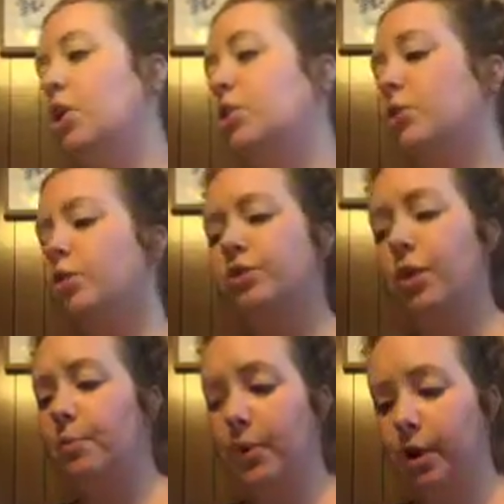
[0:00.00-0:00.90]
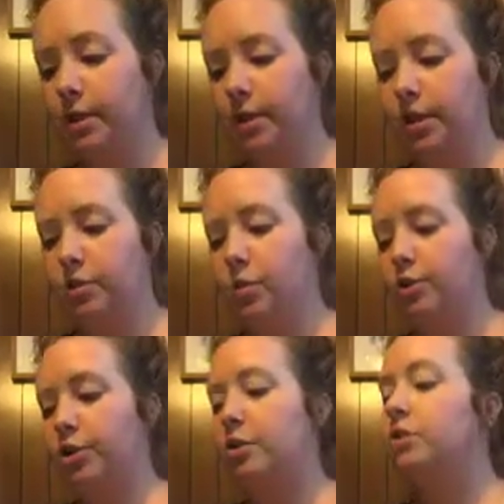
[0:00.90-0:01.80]
"Squirrels don't bark," said a
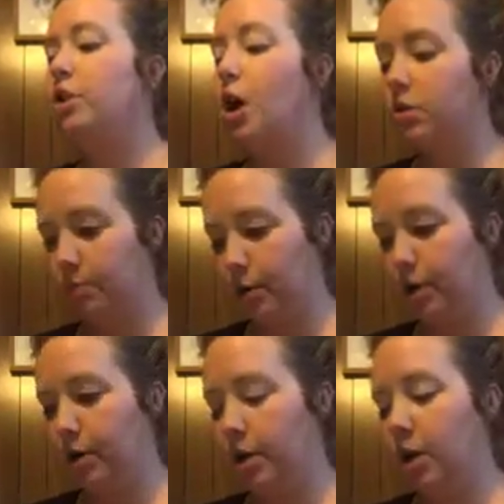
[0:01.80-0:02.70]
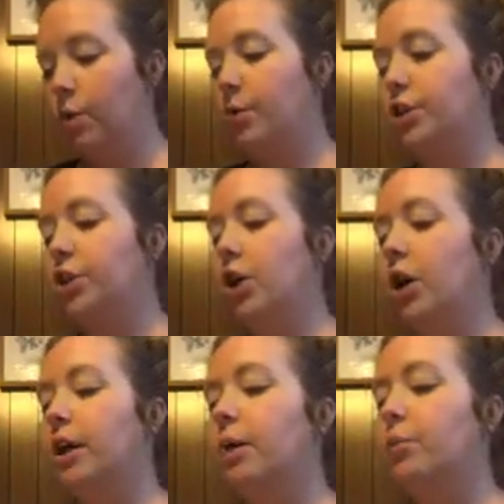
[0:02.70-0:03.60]
soldier. "Dogs bark. We should
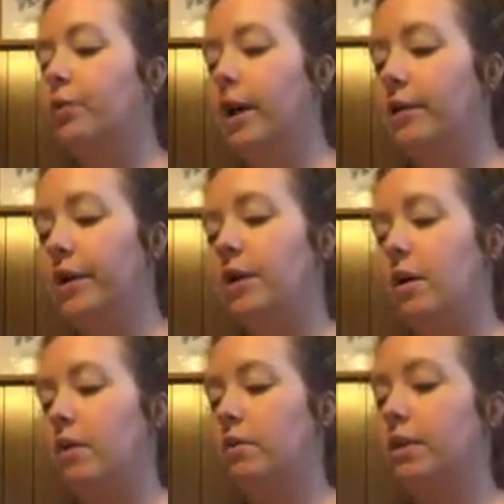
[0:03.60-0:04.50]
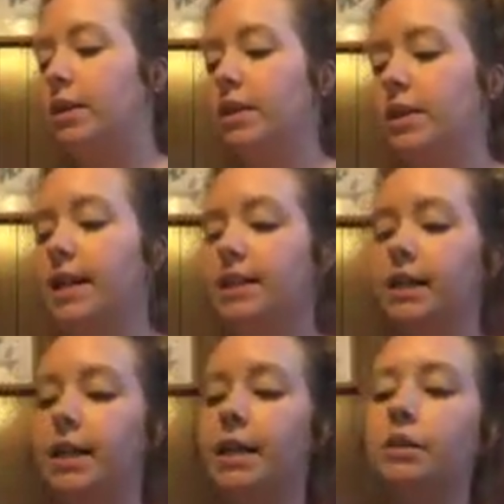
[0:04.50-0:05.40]
call it a prairie dog." "That's
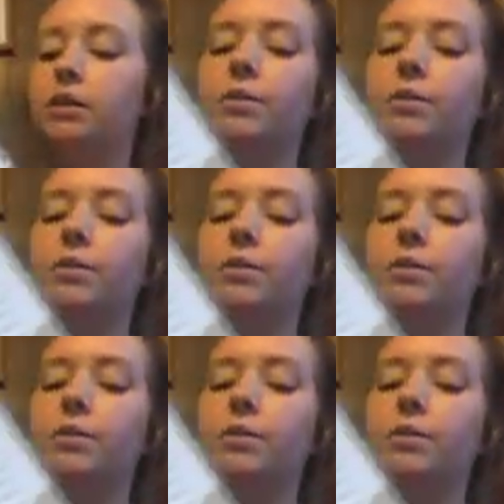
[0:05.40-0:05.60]
it,"